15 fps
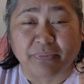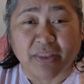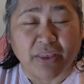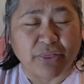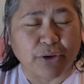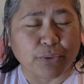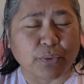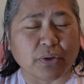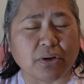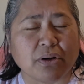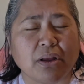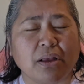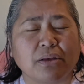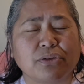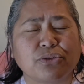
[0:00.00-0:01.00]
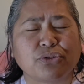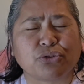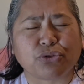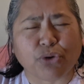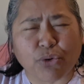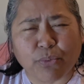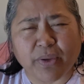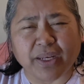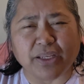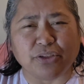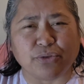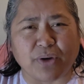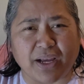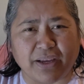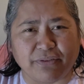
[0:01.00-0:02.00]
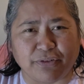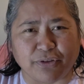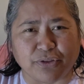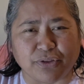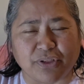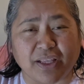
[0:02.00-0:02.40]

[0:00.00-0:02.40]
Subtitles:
There were so many drivers